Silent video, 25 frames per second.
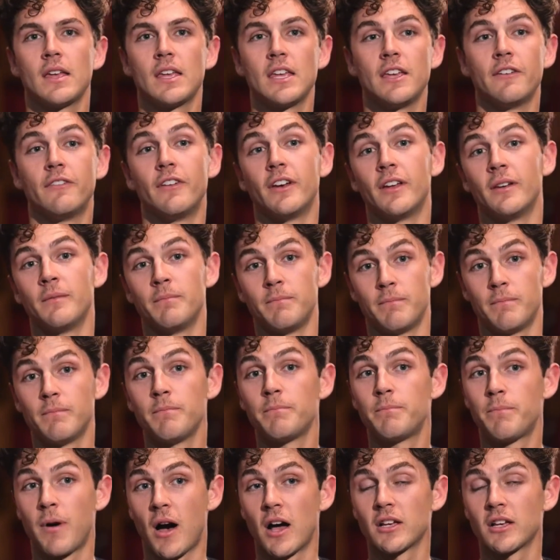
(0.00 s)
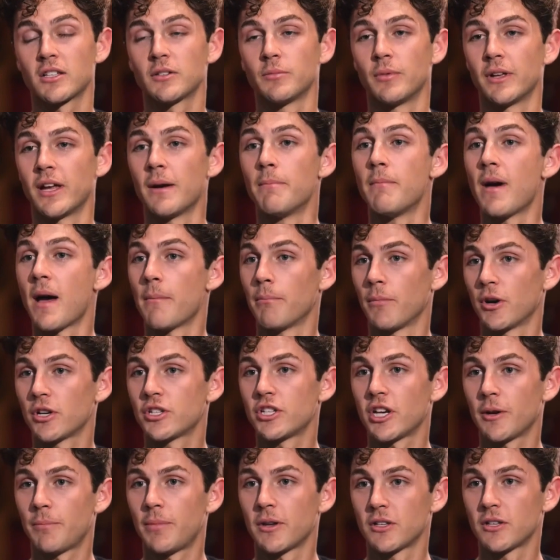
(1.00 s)
even possibly a
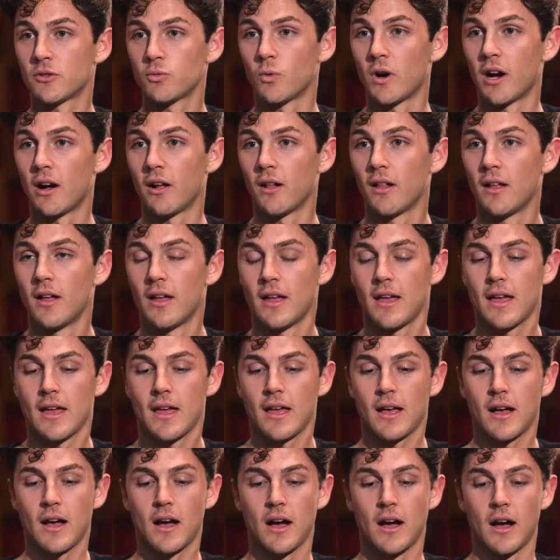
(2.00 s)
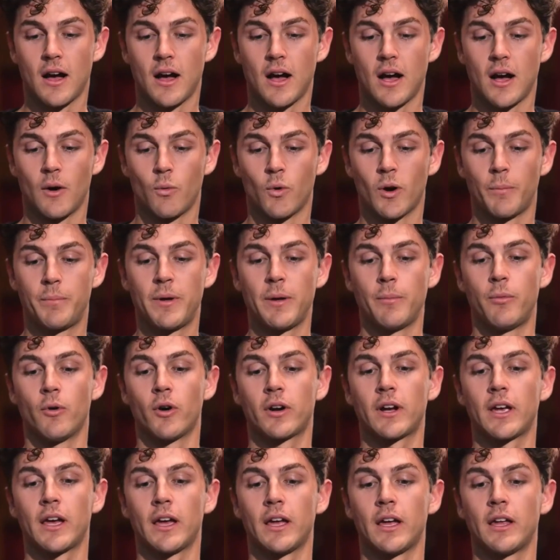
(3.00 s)
membership as well. Where
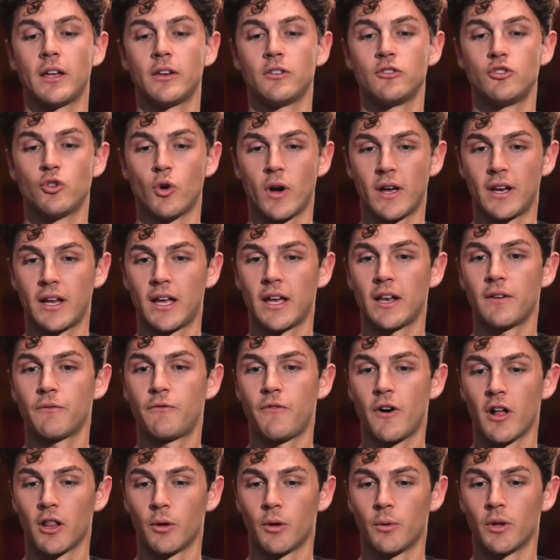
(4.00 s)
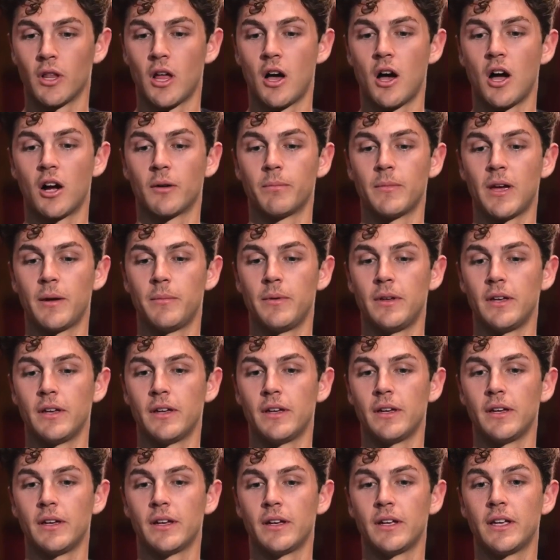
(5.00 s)
people can join in, follow along,
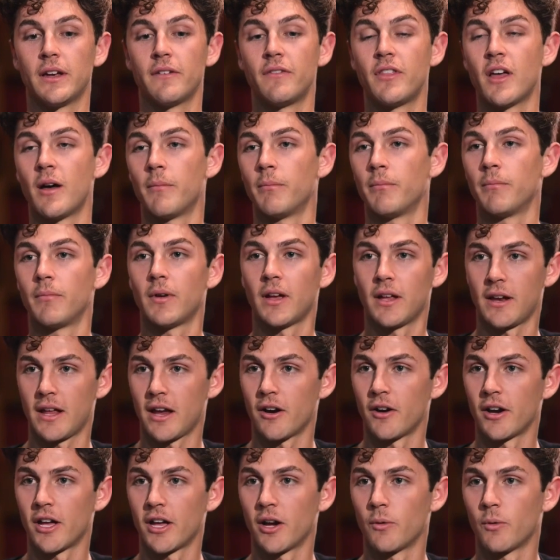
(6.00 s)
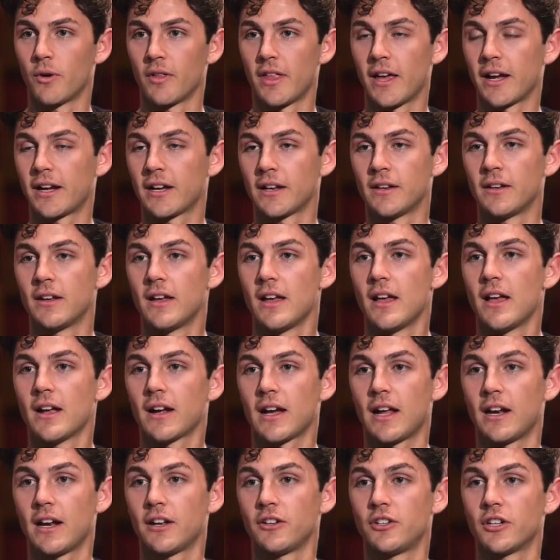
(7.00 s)
maybe give them an area where they can
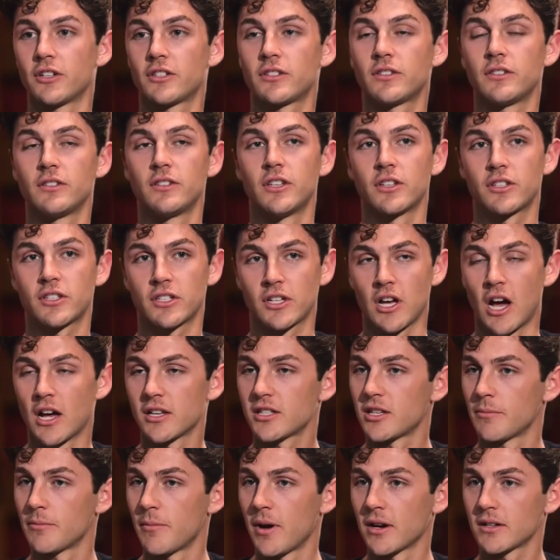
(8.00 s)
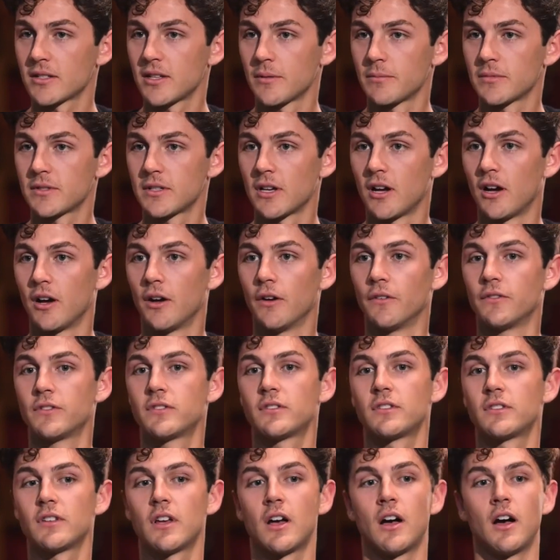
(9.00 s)
kind of just discuss amongst
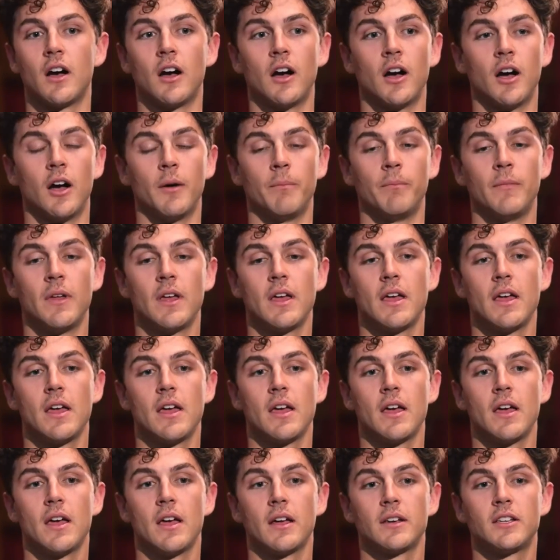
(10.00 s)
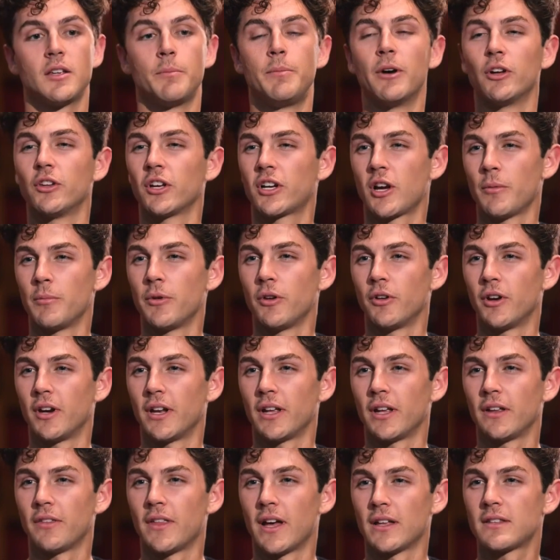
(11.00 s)
themselves, to build a
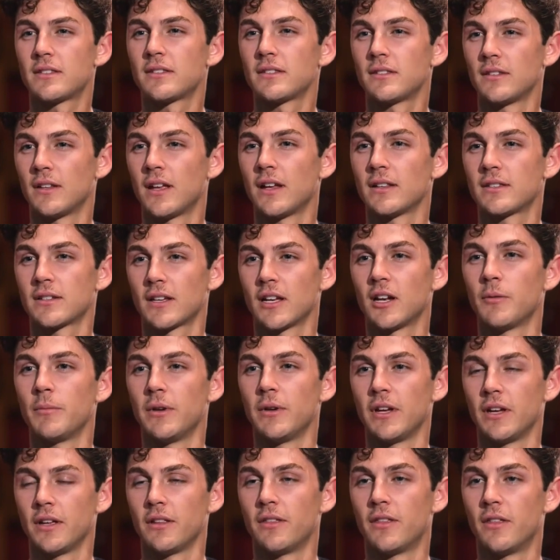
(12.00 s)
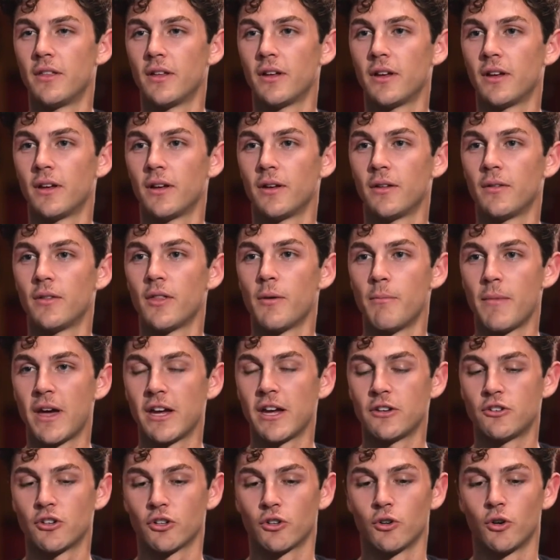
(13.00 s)
community. That's going to be the
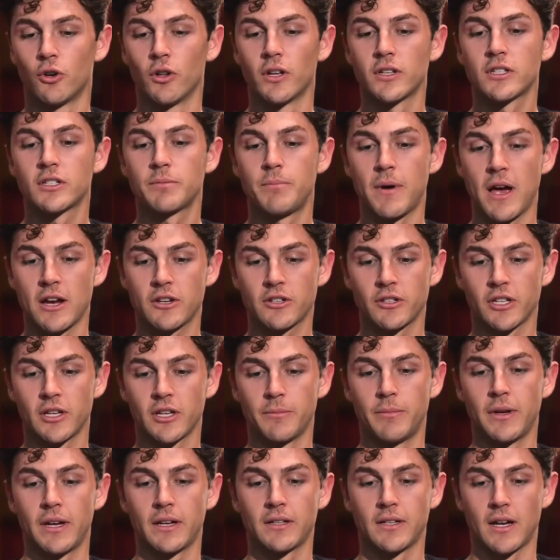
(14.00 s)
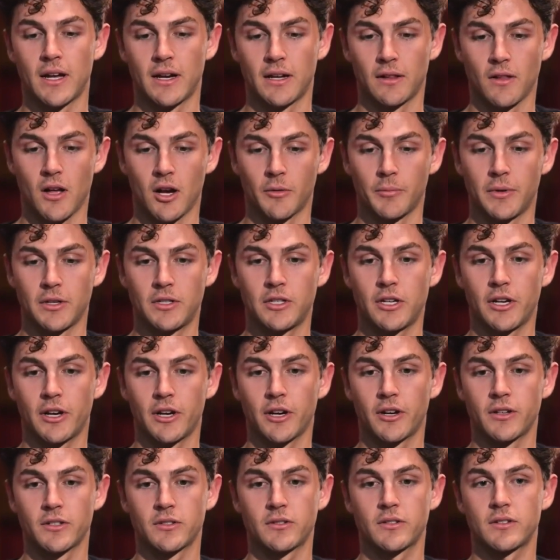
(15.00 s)
major goal, especially being done at Long Beach
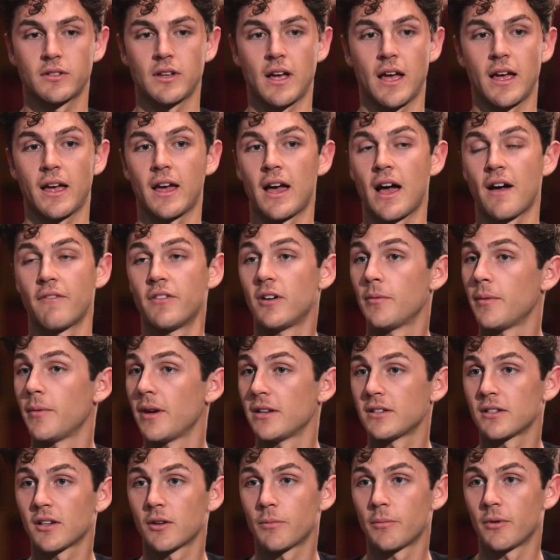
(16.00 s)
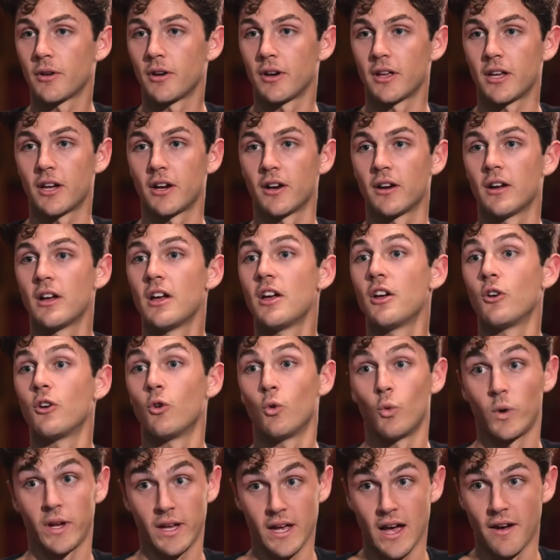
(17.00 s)
here. Is I have an amazing community here.
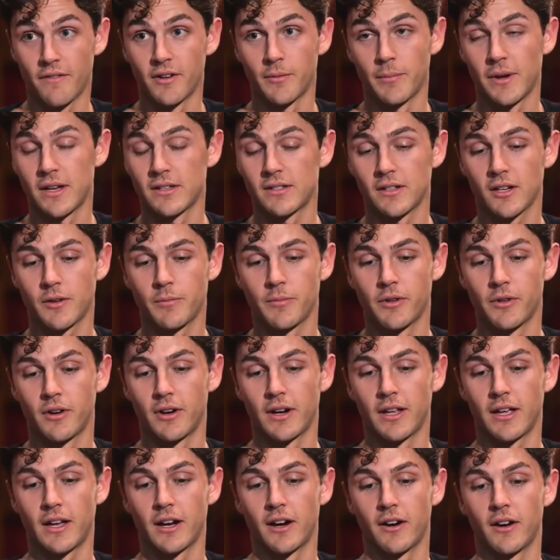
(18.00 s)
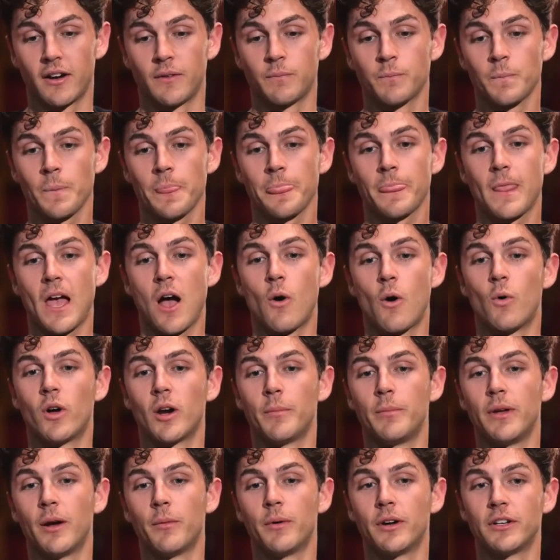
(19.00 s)
We have an amazing community here, and I want
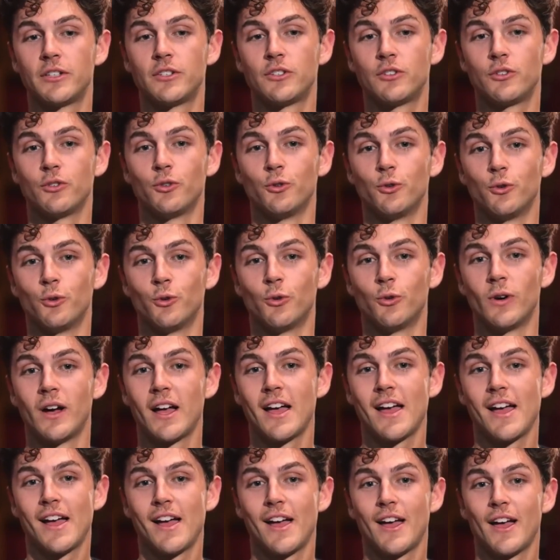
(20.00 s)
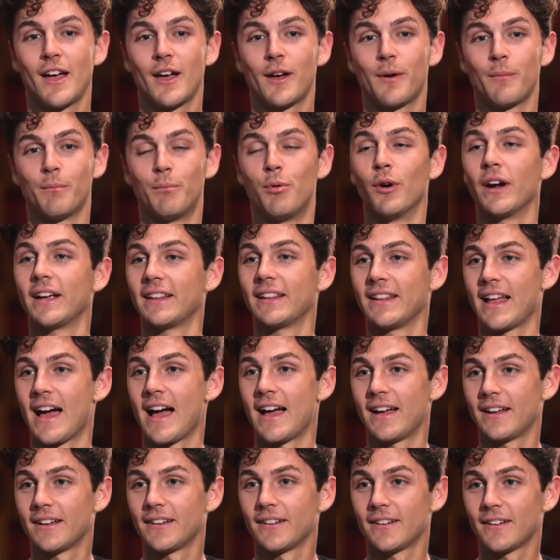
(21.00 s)
to be able to bring
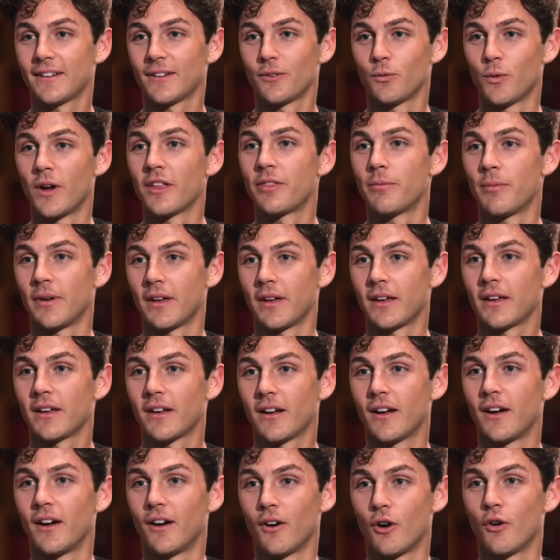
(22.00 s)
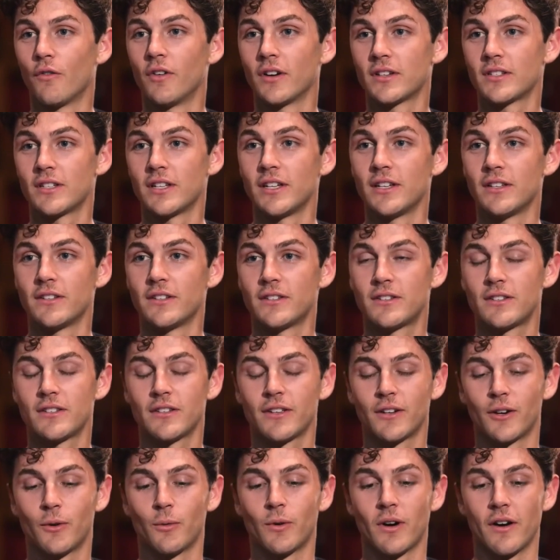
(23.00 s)
that with me overseas,
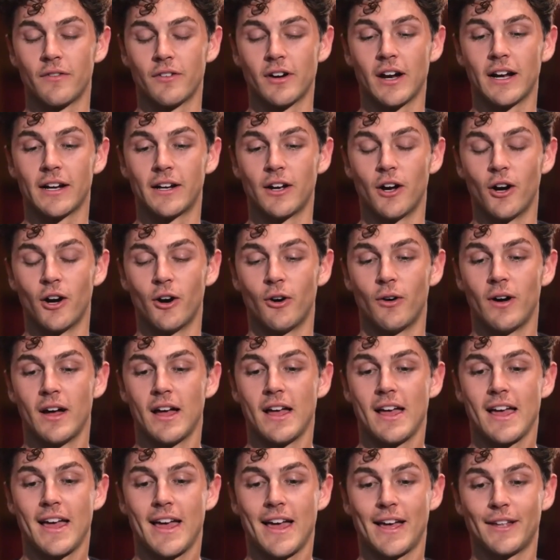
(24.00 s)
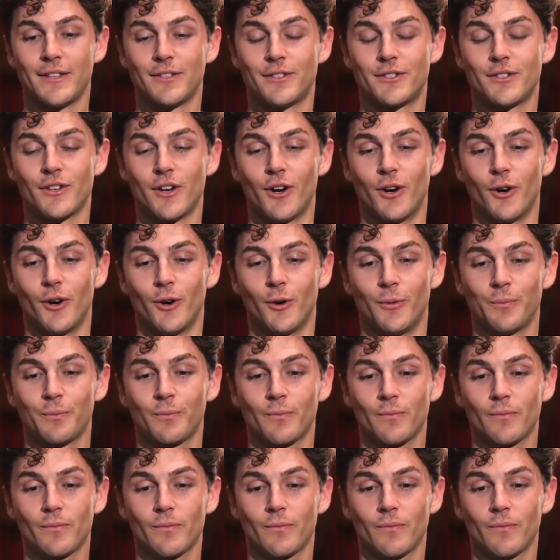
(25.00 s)
wherever I go. And so